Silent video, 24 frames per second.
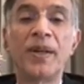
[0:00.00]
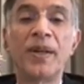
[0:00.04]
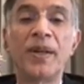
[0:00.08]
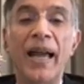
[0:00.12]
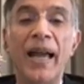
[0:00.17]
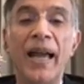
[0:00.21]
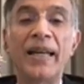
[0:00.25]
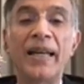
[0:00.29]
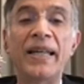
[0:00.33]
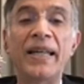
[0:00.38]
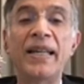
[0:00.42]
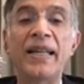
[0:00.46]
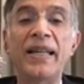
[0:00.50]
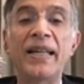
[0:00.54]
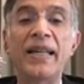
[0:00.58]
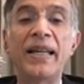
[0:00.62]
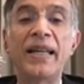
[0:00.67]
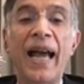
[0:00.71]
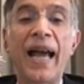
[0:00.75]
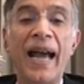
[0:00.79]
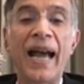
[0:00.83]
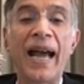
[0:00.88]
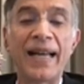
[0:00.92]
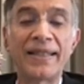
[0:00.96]
and
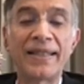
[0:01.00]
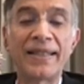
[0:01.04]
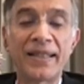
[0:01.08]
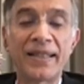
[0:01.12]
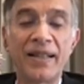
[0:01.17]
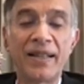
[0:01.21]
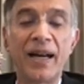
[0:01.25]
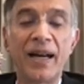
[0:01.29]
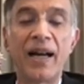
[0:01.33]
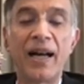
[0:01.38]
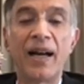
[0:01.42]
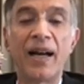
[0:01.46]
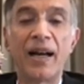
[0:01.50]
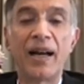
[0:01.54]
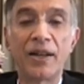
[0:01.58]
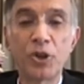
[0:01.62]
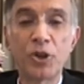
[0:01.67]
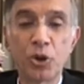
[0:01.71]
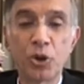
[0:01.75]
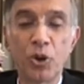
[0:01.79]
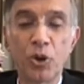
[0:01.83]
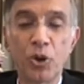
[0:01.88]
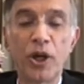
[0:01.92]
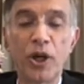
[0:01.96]
he has
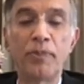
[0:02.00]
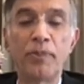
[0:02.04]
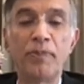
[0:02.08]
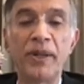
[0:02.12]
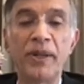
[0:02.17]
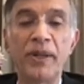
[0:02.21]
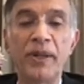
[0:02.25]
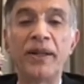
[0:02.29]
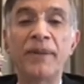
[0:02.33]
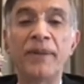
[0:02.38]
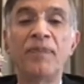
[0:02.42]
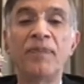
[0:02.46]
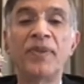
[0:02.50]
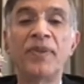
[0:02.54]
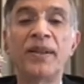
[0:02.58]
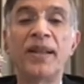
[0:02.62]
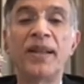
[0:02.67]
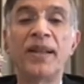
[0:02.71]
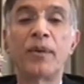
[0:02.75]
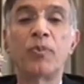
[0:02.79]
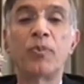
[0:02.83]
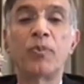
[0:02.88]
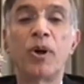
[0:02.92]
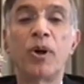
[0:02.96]
assured me
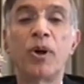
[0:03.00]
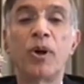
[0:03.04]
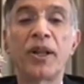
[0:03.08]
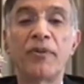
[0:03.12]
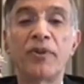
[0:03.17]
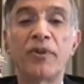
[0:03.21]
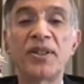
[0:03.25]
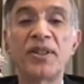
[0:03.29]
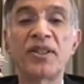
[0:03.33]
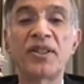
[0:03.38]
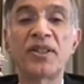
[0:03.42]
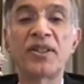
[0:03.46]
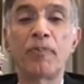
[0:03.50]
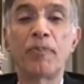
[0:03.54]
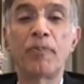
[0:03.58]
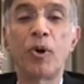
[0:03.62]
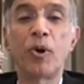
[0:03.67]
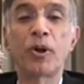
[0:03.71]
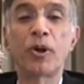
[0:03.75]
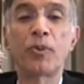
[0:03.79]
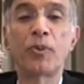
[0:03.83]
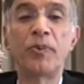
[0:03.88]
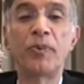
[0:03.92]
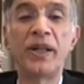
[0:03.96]
that whatever
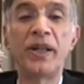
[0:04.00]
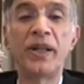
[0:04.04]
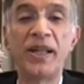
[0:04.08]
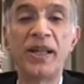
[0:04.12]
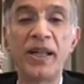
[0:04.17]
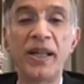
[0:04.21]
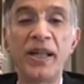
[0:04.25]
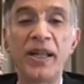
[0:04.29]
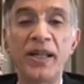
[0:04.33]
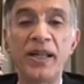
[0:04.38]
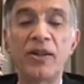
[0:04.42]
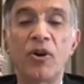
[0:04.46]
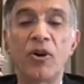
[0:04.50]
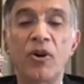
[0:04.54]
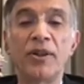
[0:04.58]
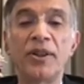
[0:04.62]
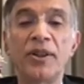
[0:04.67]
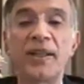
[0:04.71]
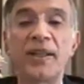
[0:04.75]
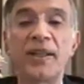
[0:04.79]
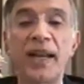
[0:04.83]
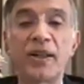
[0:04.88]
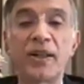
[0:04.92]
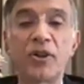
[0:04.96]
support we need
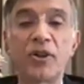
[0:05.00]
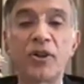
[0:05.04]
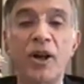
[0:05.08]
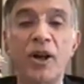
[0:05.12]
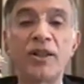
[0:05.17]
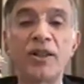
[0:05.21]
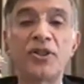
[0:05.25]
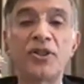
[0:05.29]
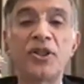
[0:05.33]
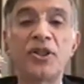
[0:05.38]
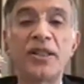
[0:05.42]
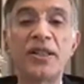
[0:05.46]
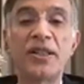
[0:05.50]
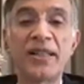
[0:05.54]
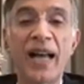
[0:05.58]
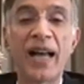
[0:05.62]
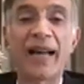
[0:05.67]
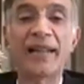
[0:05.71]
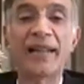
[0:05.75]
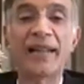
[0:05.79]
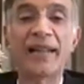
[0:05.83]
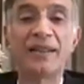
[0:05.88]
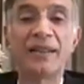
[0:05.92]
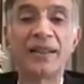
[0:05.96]
on the technology
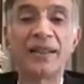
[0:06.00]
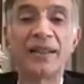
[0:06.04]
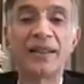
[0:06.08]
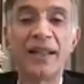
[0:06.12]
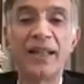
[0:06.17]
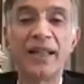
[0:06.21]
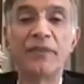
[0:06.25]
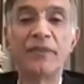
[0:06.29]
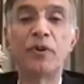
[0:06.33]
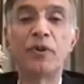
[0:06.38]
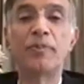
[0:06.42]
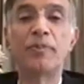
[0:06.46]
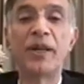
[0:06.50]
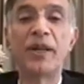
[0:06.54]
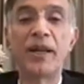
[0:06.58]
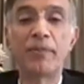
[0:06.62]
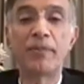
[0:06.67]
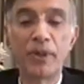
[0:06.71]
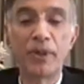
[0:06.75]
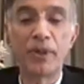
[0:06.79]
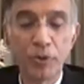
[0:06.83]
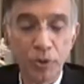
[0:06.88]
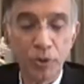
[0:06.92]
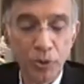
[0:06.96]
side, he will be
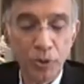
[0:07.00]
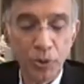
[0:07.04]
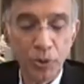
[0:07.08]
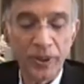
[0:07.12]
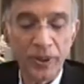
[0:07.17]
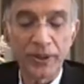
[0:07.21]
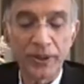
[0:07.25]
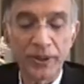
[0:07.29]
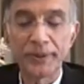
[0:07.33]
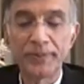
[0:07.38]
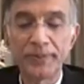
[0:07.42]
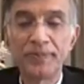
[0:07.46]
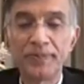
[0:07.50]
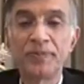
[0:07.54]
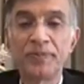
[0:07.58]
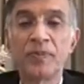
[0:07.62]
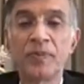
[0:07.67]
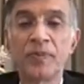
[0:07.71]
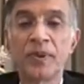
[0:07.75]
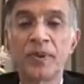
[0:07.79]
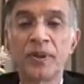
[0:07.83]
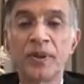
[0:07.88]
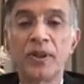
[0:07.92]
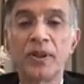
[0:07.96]
able to do it.
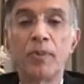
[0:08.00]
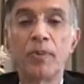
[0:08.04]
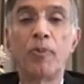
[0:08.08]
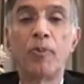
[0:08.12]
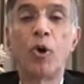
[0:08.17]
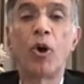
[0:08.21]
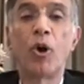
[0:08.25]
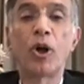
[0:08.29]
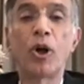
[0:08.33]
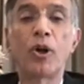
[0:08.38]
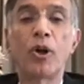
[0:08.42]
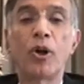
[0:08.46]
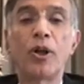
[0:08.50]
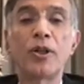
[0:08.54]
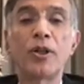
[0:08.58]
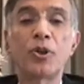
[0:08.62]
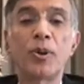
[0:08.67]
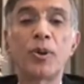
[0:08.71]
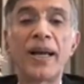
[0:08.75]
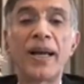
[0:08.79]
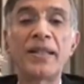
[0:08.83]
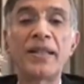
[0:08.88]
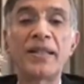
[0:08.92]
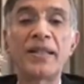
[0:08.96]
The board
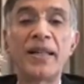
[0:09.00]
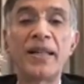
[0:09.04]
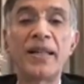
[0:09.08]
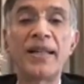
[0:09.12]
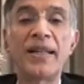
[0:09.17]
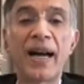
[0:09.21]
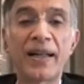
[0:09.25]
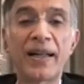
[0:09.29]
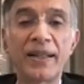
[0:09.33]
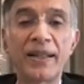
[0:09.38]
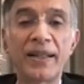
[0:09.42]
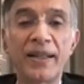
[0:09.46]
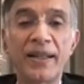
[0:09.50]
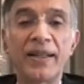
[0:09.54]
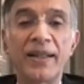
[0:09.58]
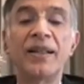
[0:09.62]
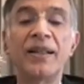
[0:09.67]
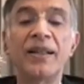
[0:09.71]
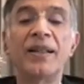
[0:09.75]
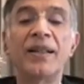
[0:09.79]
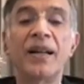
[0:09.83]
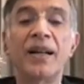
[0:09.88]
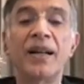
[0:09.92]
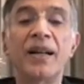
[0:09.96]
also has inducted
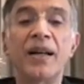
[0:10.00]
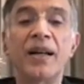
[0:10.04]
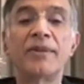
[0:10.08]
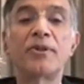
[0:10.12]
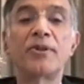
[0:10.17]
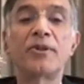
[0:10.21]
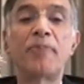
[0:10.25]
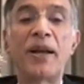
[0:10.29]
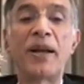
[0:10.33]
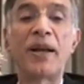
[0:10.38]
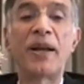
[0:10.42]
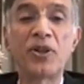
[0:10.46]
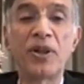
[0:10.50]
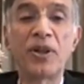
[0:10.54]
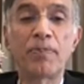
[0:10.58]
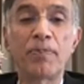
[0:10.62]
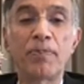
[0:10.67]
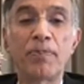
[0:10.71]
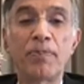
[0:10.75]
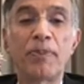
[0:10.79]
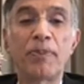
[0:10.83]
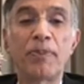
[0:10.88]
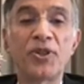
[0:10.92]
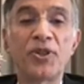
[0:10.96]
a special
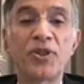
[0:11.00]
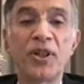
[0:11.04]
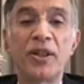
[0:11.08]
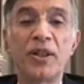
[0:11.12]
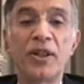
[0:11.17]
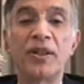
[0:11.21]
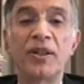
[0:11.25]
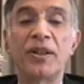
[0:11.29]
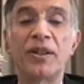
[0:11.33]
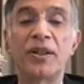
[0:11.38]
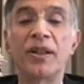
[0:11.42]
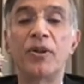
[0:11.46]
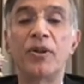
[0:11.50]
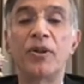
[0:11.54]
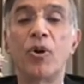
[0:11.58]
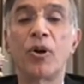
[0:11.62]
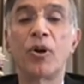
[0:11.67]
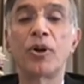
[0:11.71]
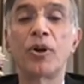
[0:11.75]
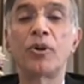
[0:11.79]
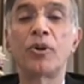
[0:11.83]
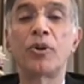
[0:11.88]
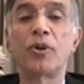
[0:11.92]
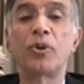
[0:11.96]
person in
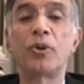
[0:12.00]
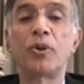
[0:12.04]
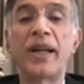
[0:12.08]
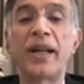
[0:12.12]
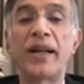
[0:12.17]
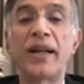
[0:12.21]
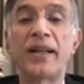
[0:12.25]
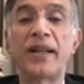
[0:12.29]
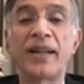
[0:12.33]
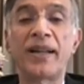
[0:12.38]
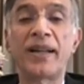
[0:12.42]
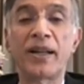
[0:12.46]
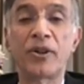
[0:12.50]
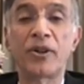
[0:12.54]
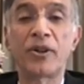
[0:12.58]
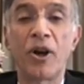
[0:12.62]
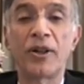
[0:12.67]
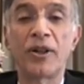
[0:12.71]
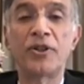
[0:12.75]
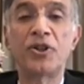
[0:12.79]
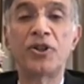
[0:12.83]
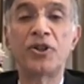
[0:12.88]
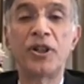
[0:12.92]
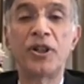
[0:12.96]
order to take
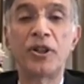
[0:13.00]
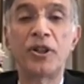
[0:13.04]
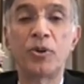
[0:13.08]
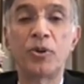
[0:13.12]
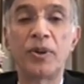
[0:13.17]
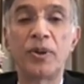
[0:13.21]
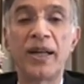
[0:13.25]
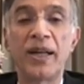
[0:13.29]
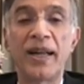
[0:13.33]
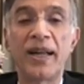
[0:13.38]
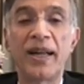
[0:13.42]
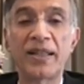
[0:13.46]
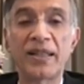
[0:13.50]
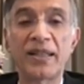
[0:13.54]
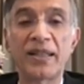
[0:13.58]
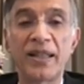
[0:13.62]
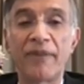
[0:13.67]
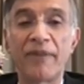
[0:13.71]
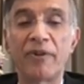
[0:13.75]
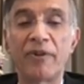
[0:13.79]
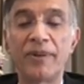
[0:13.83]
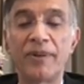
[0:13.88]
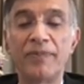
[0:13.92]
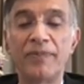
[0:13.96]
technology to the next
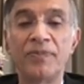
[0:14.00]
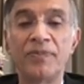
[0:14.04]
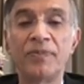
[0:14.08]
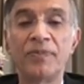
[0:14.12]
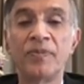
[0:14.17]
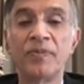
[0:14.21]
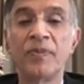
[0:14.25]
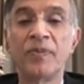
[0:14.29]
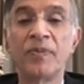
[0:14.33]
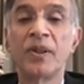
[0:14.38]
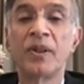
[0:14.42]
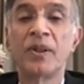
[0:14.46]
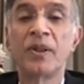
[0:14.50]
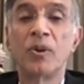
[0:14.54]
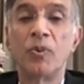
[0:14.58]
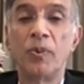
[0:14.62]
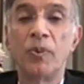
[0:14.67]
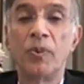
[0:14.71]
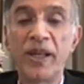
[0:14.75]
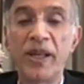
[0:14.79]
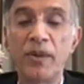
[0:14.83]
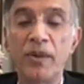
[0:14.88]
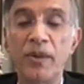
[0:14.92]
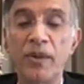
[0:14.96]
level.
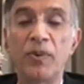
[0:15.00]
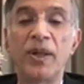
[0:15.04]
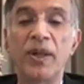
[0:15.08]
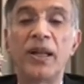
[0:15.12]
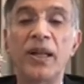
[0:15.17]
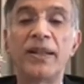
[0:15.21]
We will